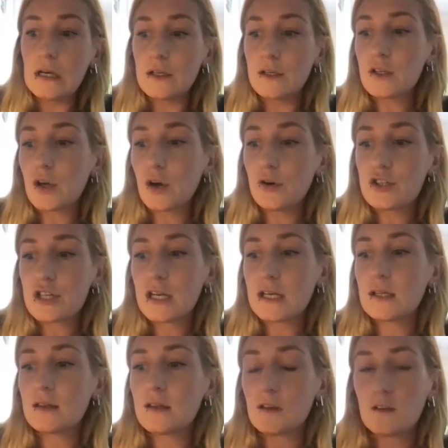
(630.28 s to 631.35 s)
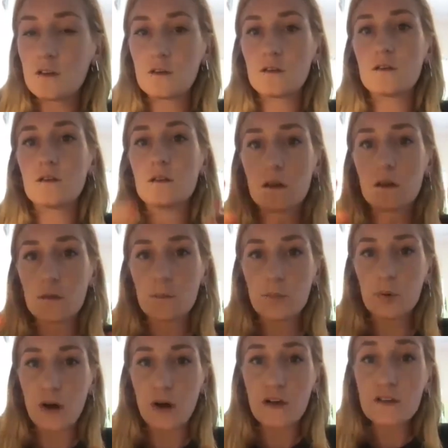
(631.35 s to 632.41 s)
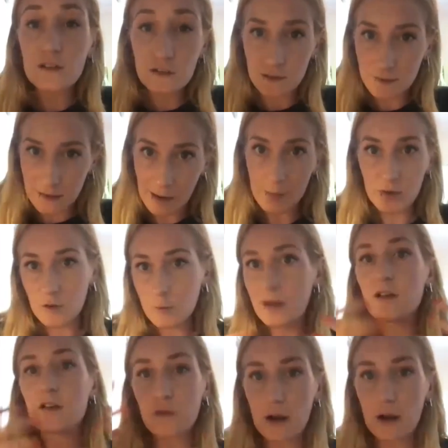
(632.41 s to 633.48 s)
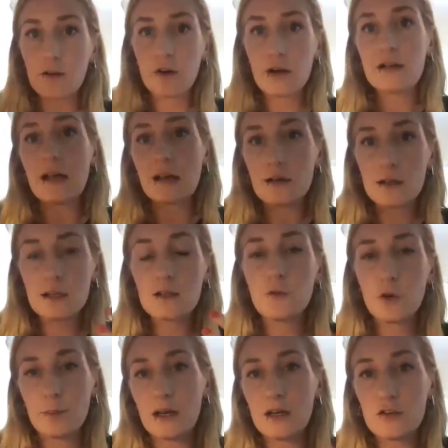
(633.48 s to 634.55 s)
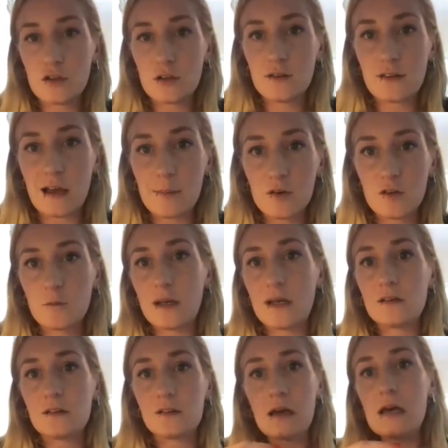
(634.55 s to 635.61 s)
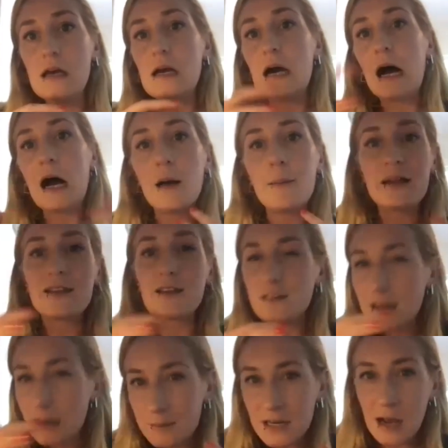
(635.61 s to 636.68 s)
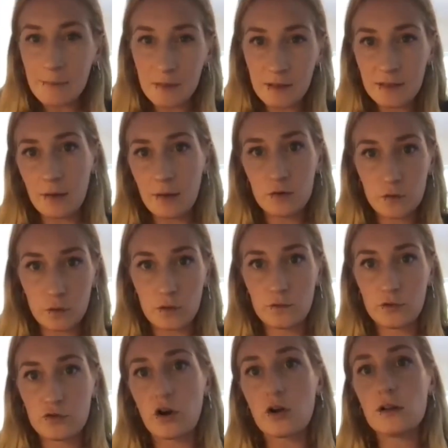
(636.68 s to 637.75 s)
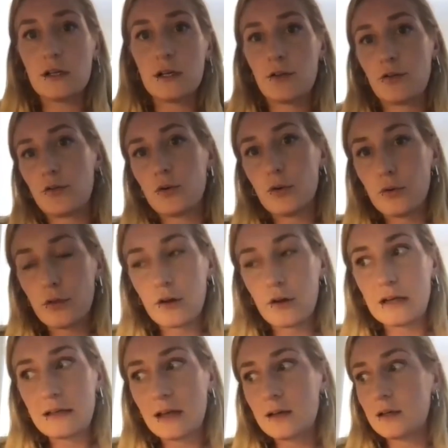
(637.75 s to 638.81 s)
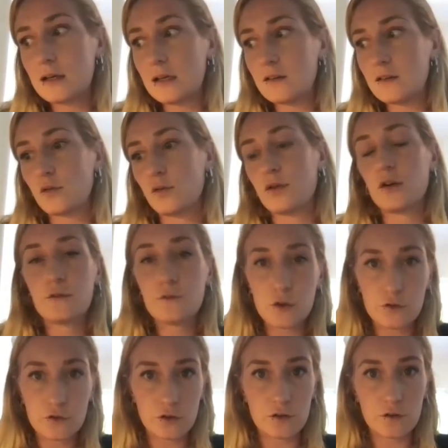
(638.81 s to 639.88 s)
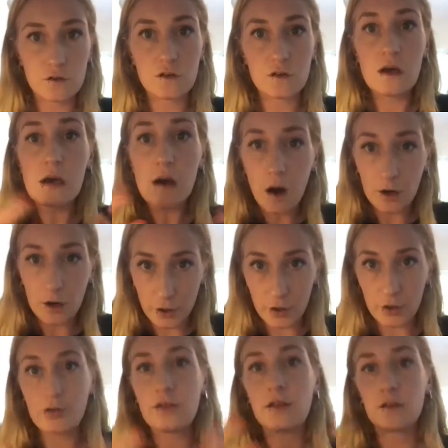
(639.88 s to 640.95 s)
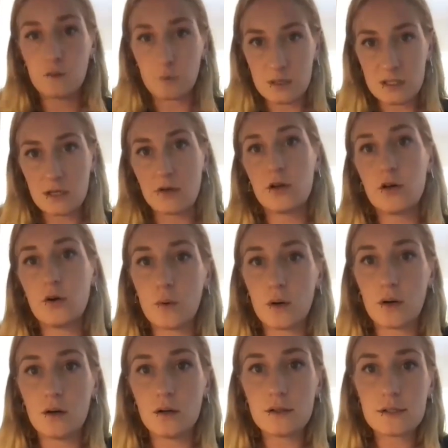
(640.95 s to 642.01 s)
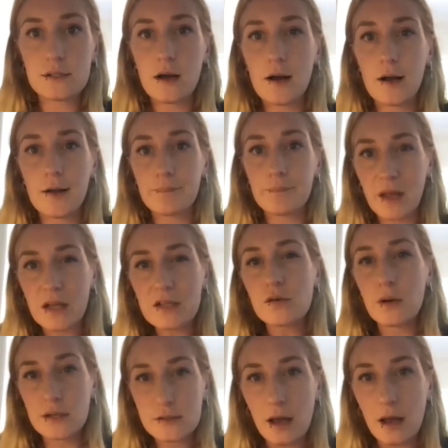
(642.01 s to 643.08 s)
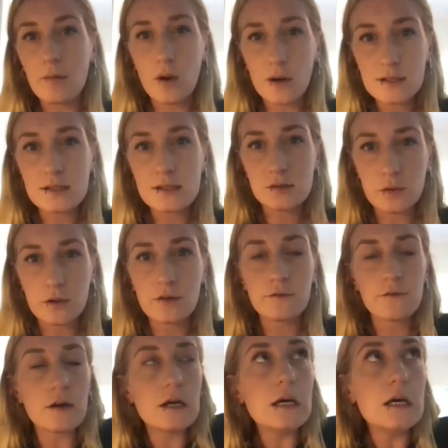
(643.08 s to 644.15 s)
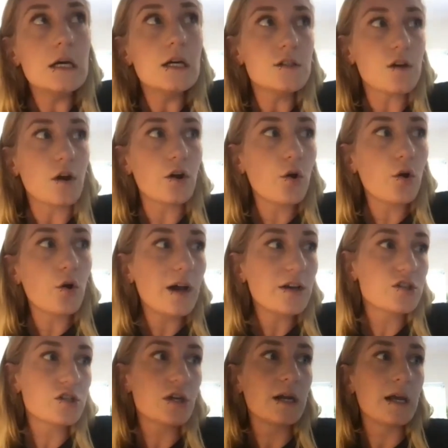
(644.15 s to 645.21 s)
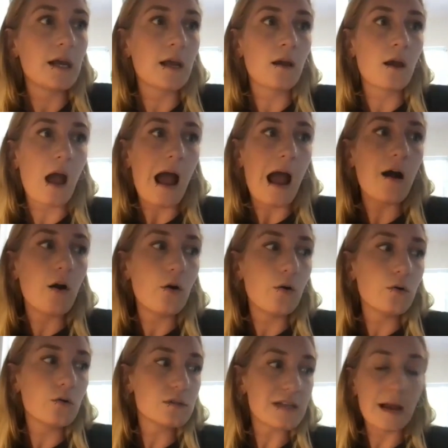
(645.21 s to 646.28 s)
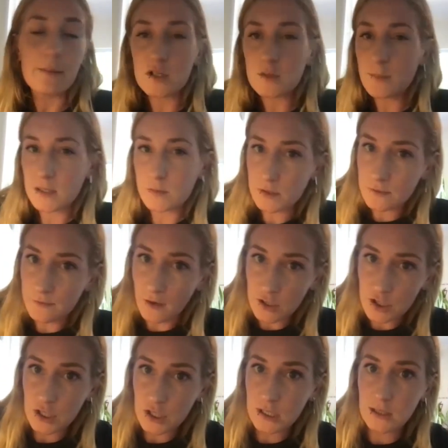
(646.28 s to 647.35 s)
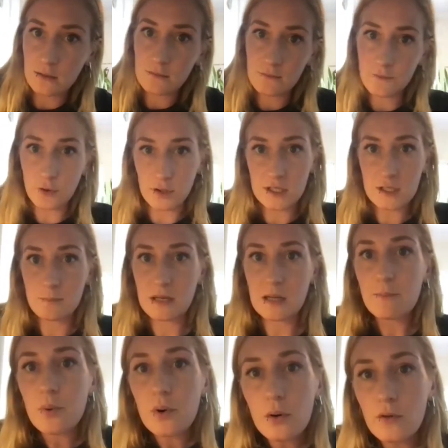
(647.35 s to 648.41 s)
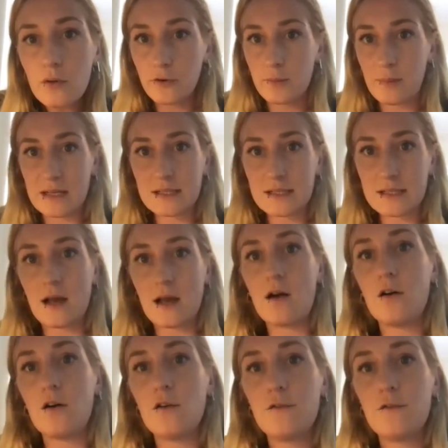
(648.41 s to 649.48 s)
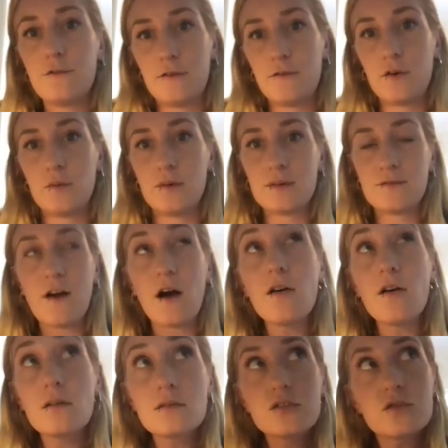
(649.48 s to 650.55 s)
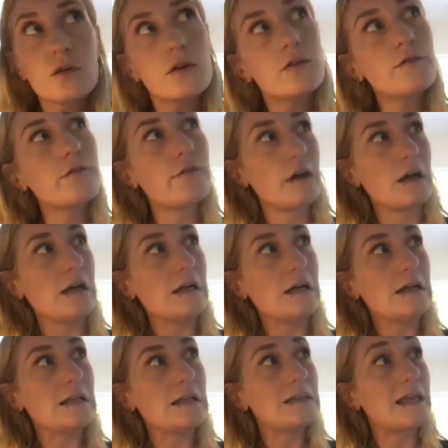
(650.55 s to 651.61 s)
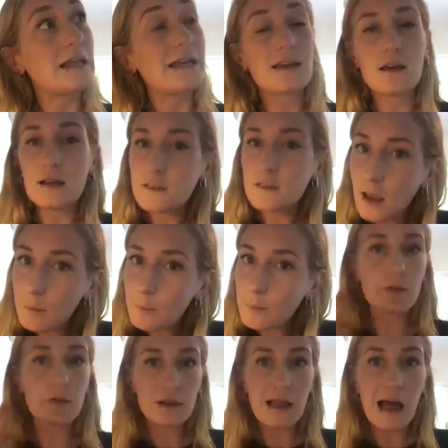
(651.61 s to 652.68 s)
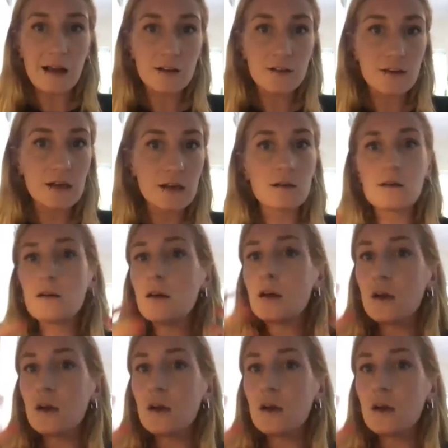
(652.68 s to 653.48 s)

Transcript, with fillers: negotiated this, their presence in cyberspace, right? Or their identity formation in cyberspace at the same time that they were sort of struggling through their identities or their futures on Earth in this material world. And so I wanted to sort of start questioning how cyberspace was functioning for these people, for myself, if it felt sort of like an escape or like a relaxing